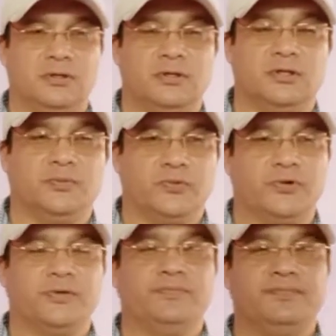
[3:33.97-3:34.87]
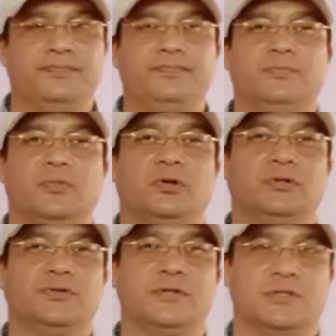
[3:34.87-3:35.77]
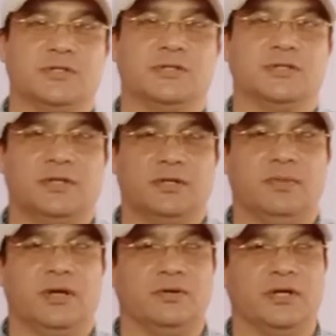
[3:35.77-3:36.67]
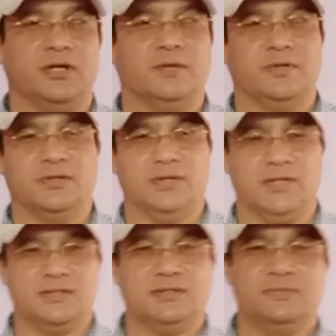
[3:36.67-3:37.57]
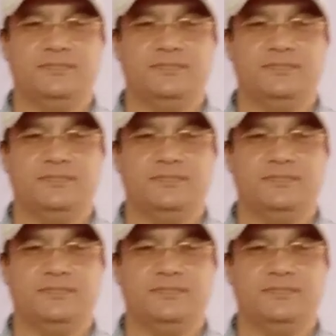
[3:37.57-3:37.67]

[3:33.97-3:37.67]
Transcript: The poem also discusses here about the 100 meter race.